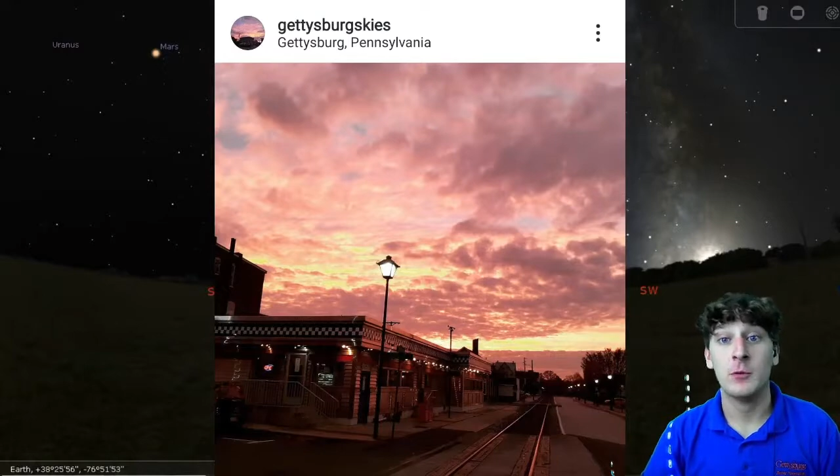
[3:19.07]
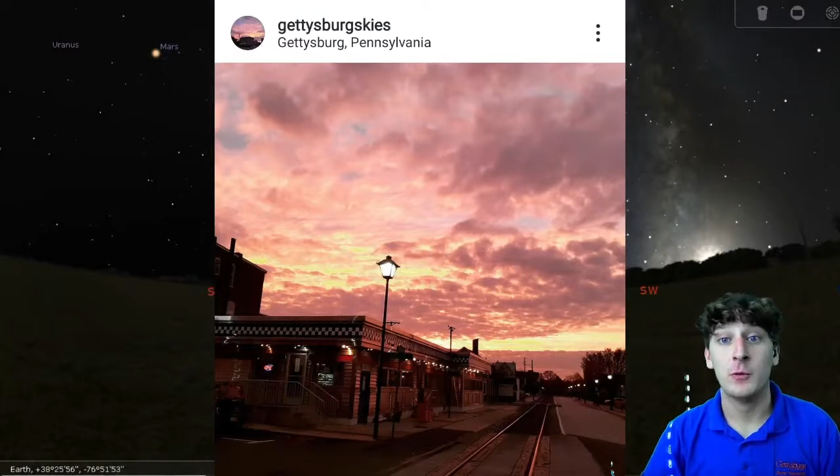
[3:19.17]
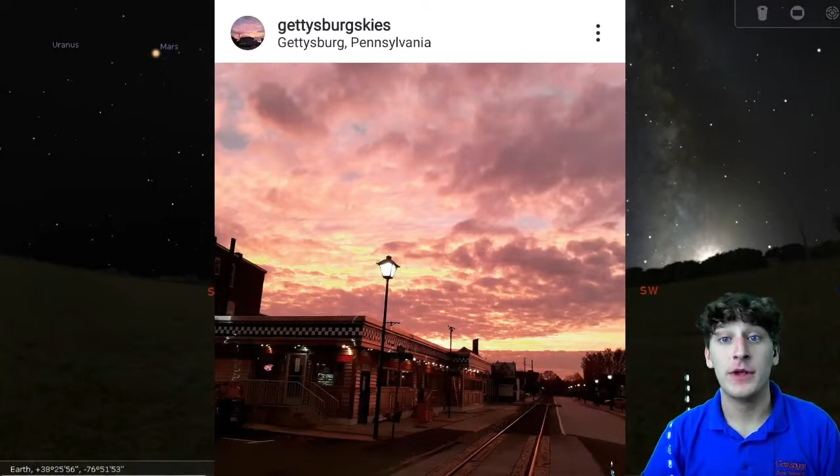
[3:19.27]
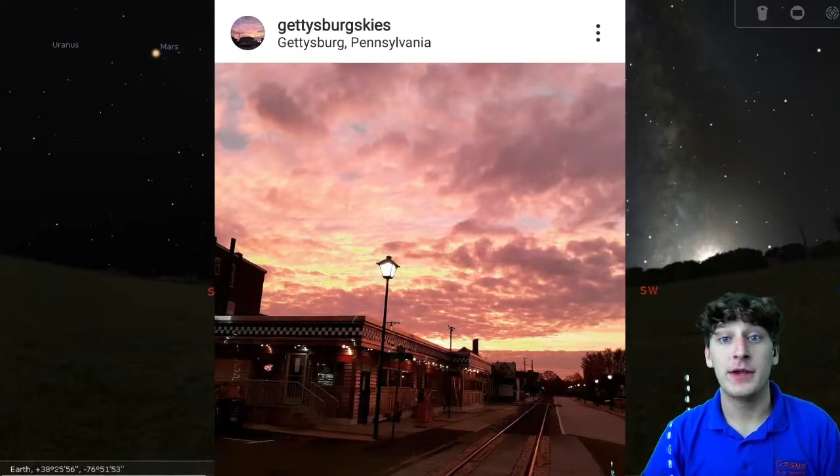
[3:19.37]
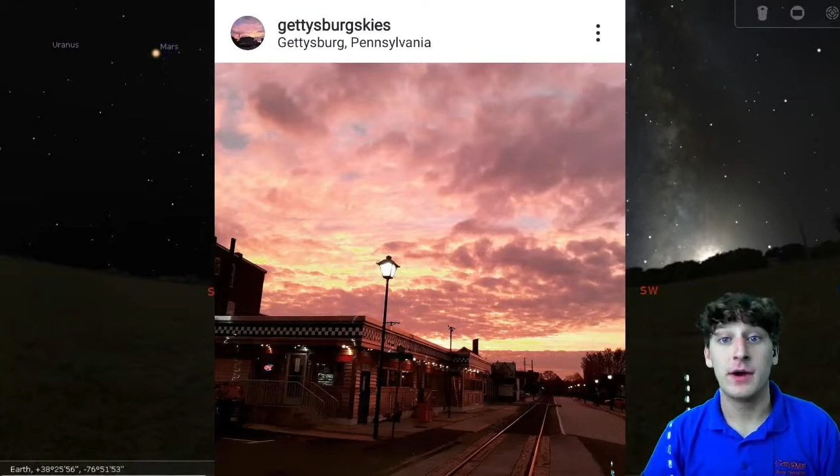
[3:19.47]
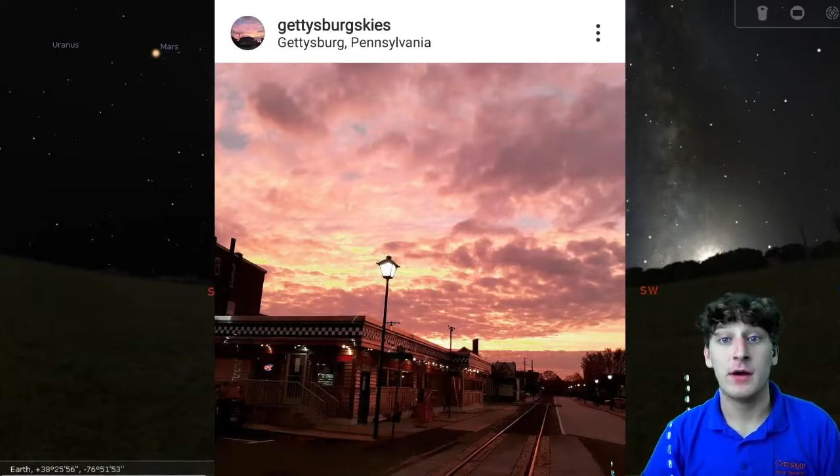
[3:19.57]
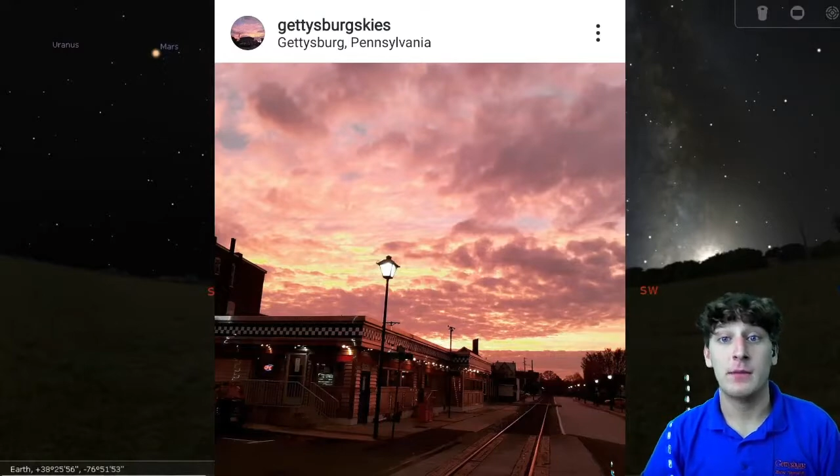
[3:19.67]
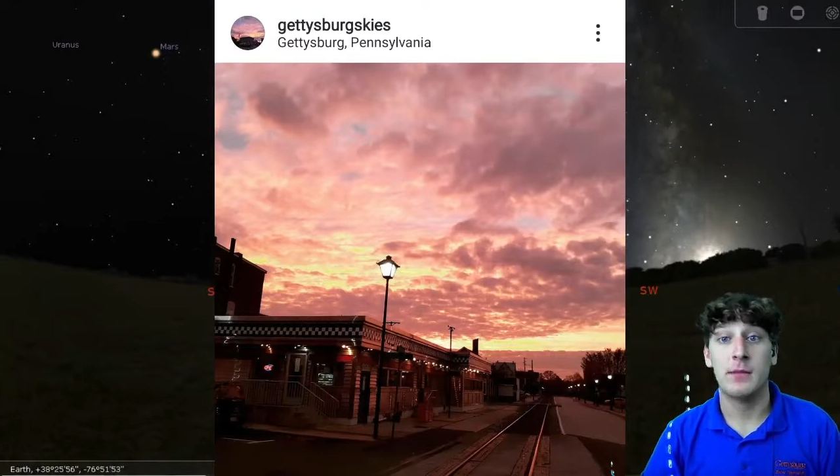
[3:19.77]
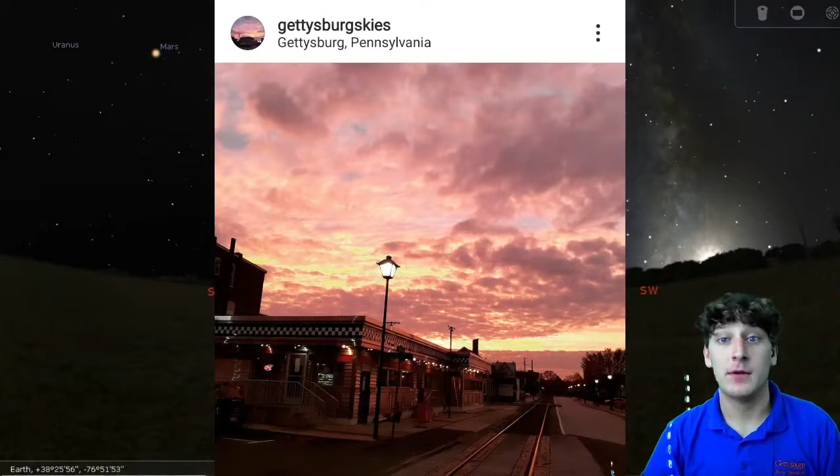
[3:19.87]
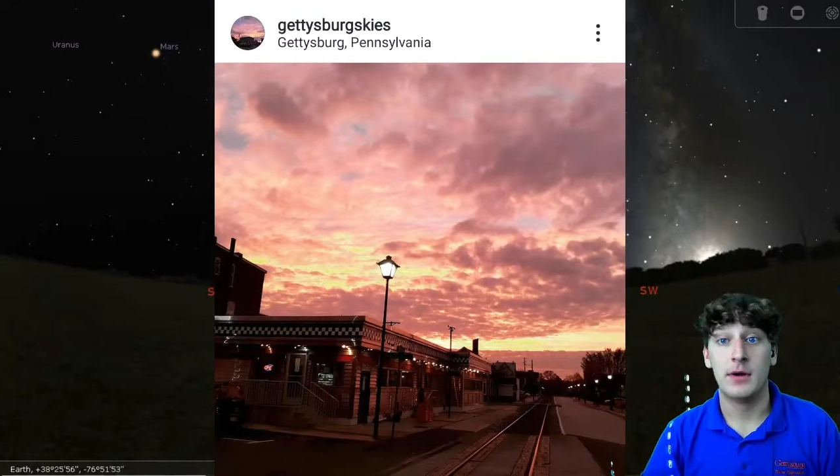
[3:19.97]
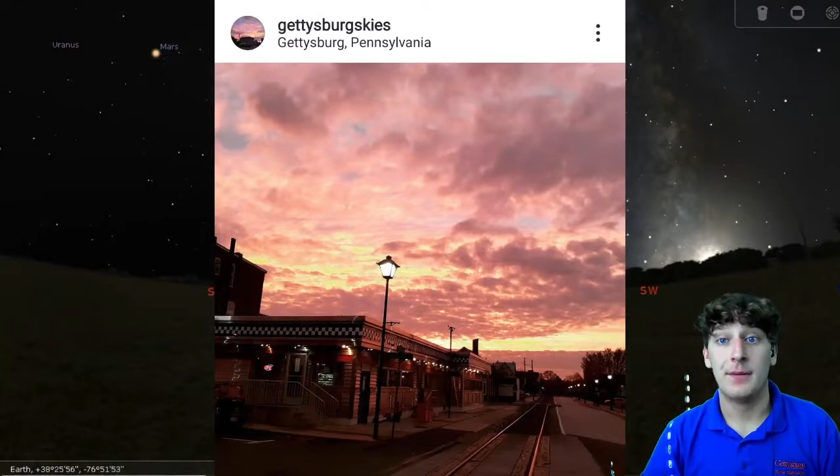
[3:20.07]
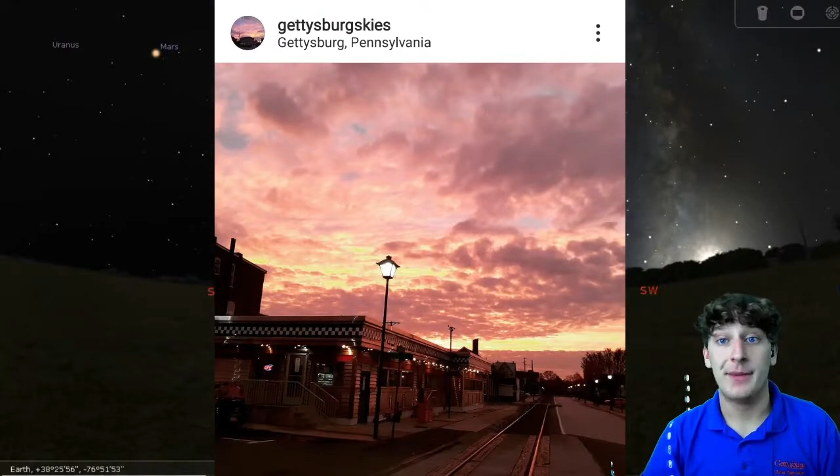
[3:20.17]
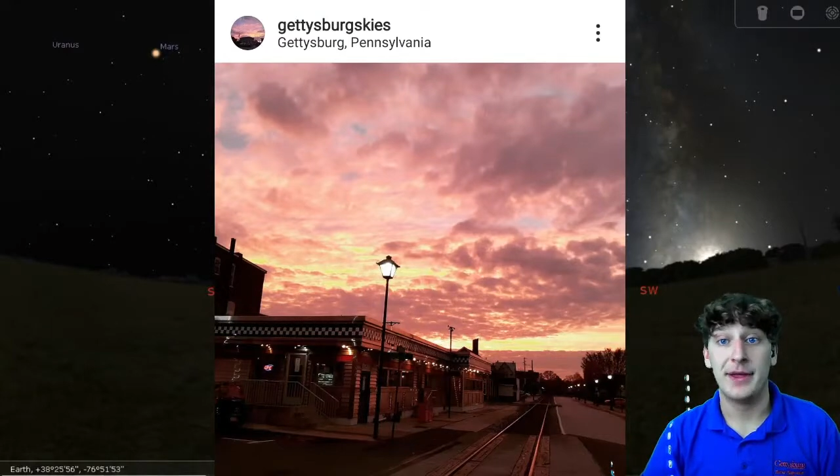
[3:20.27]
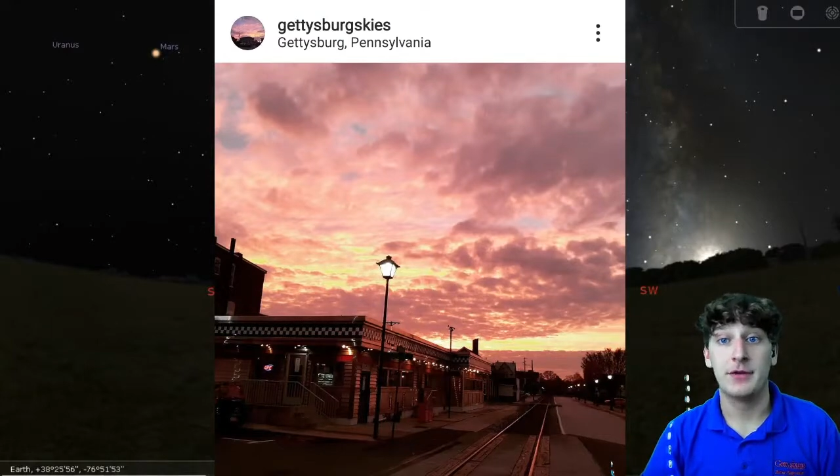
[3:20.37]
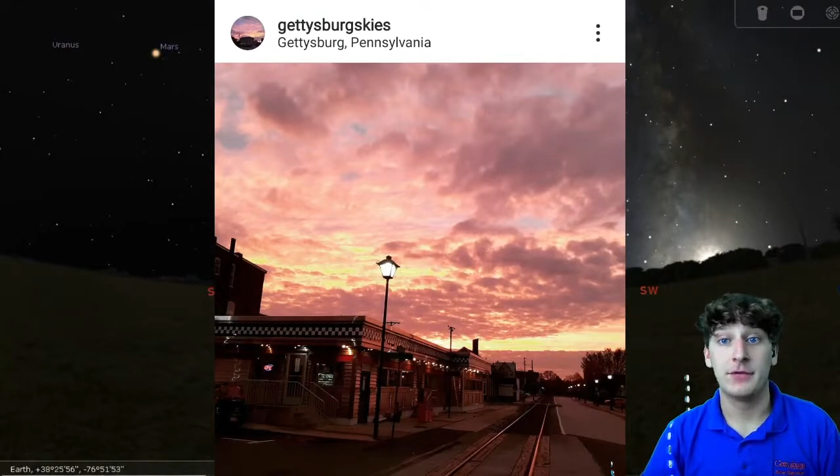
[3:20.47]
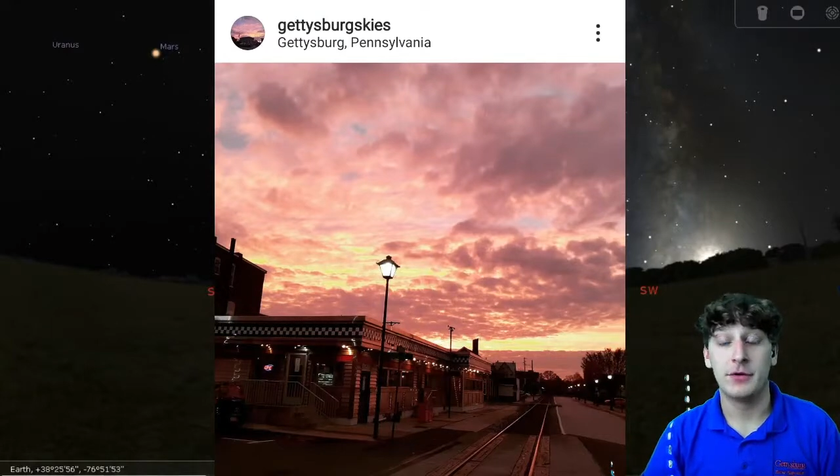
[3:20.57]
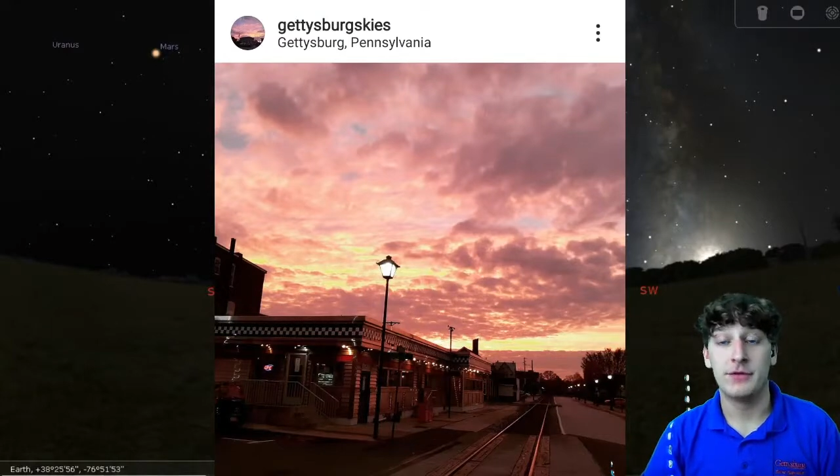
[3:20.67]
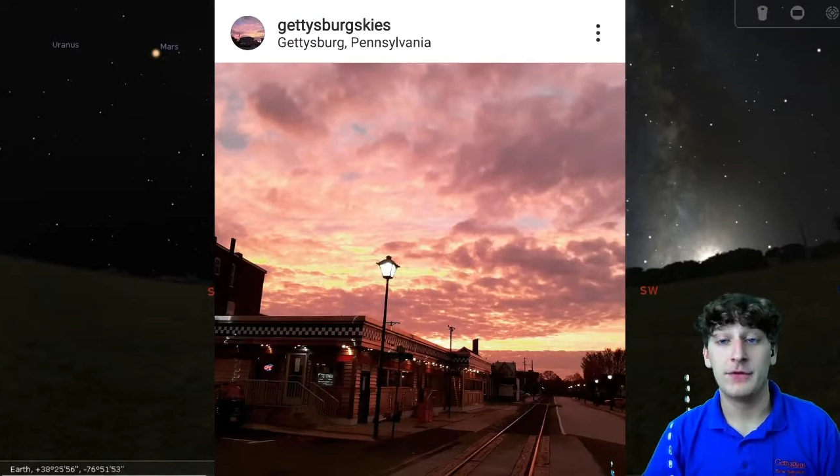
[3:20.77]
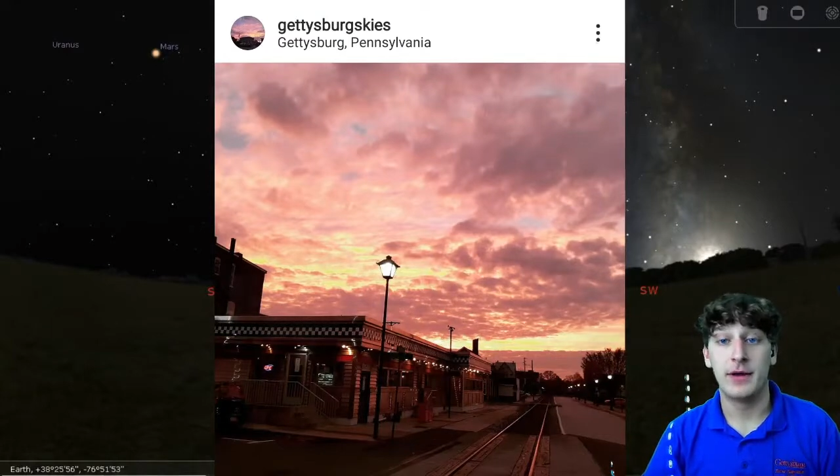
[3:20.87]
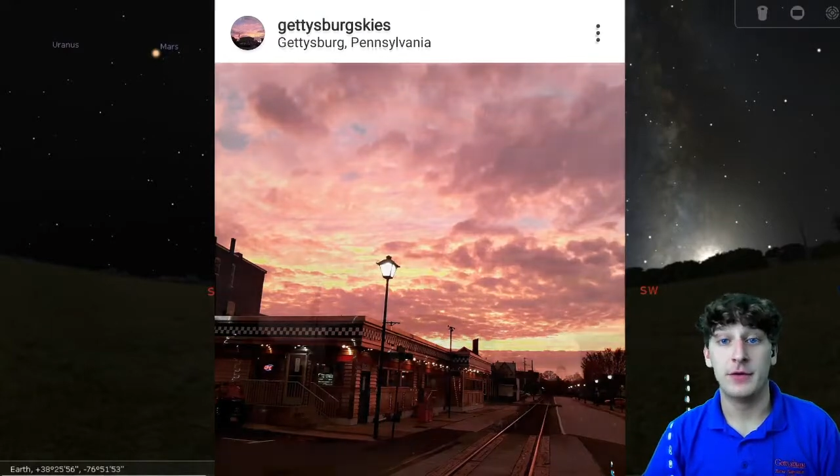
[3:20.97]
we come, a band of good
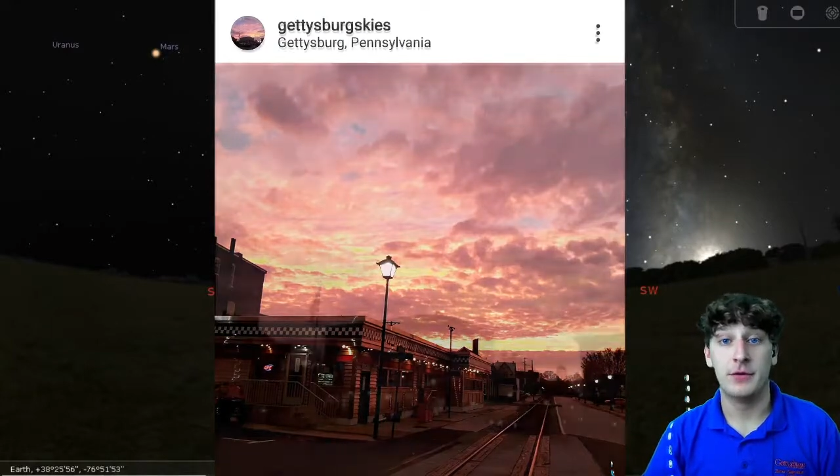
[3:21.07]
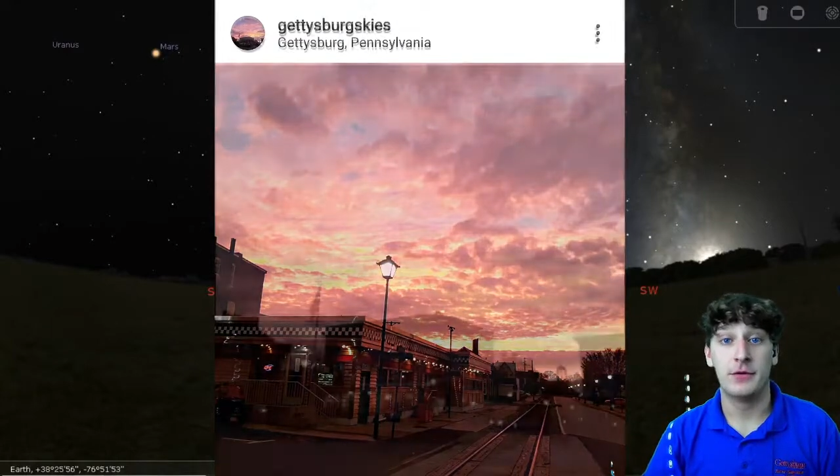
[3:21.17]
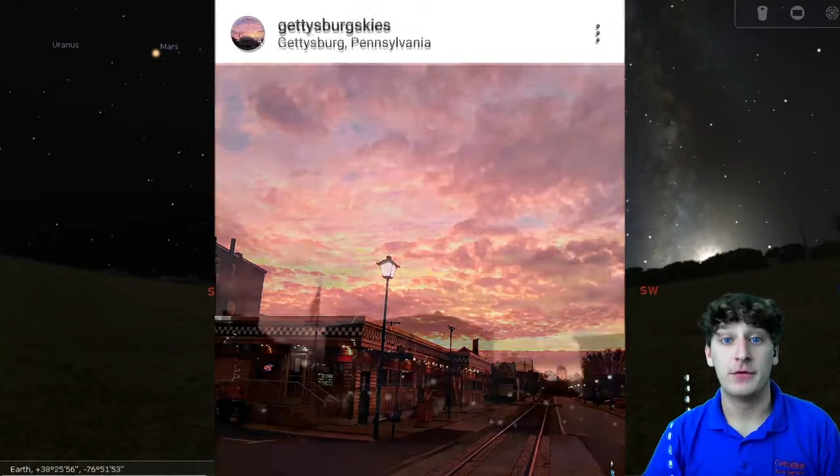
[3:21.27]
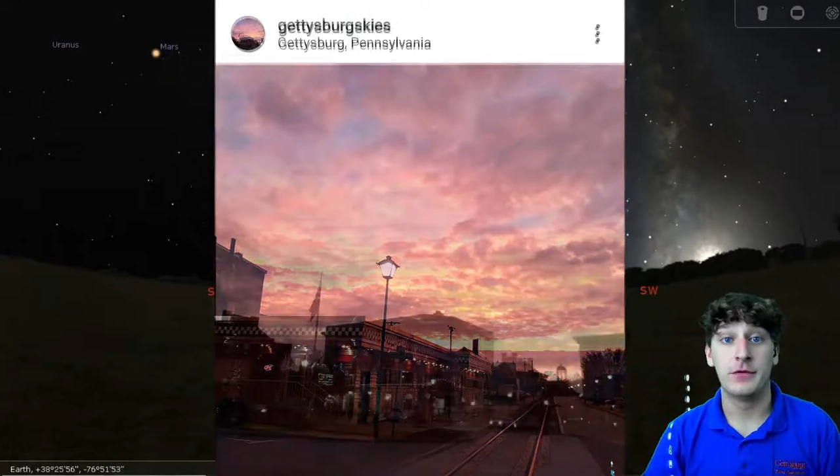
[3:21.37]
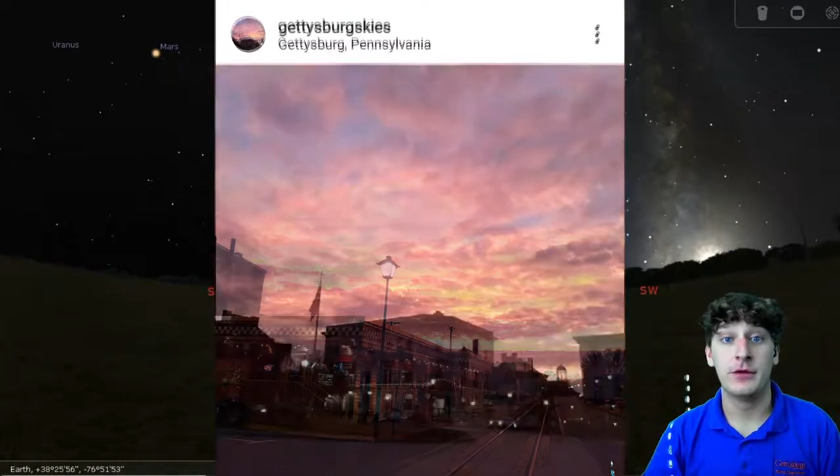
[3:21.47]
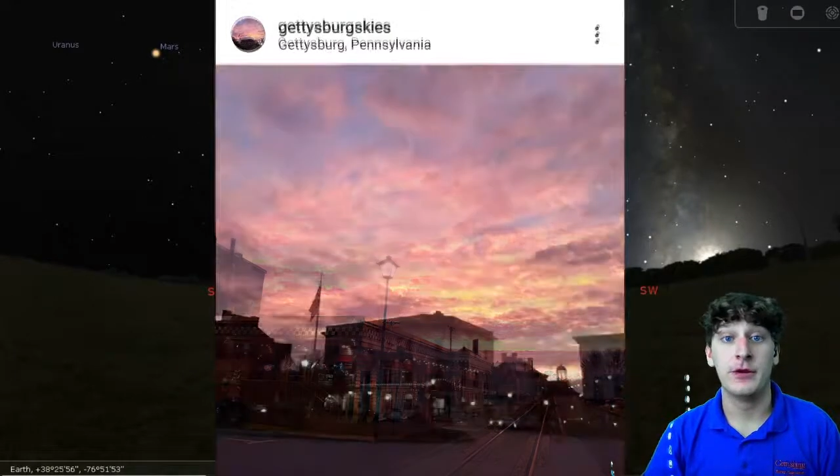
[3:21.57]
fellows,